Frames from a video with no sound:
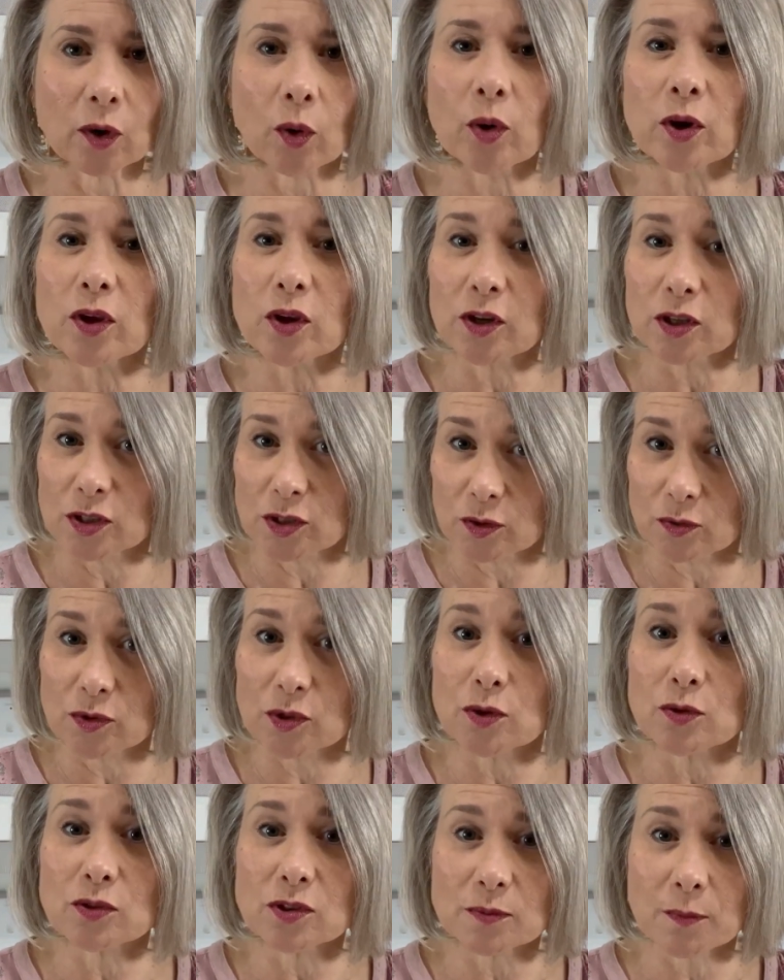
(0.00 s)
or you could do
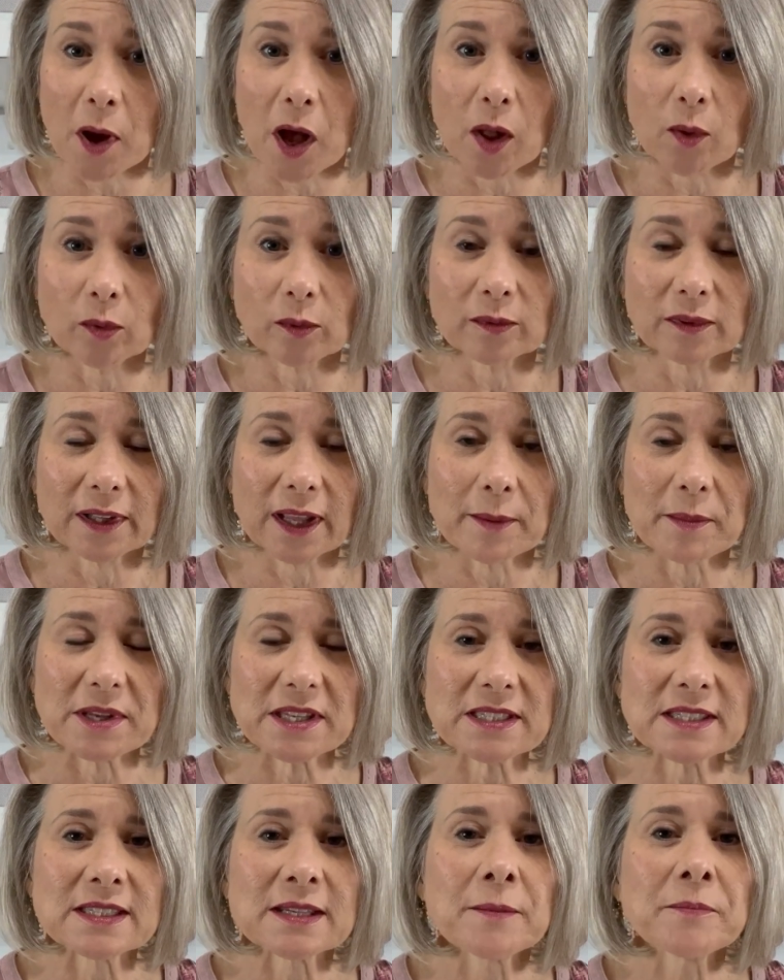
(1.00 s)
2 small
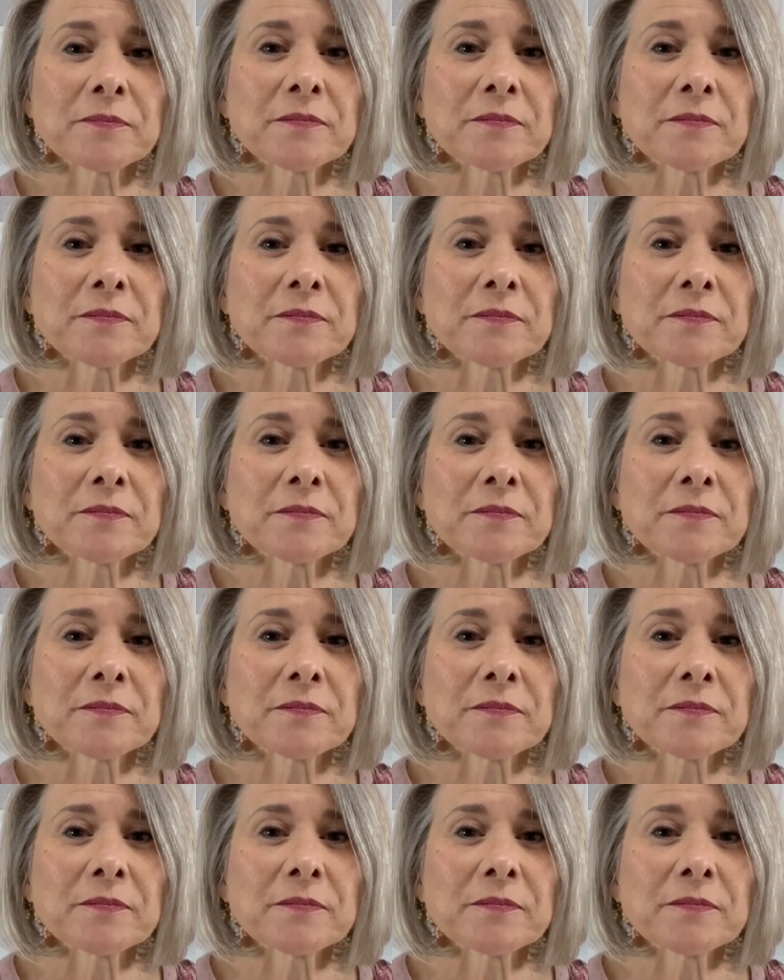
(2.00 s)
lemons,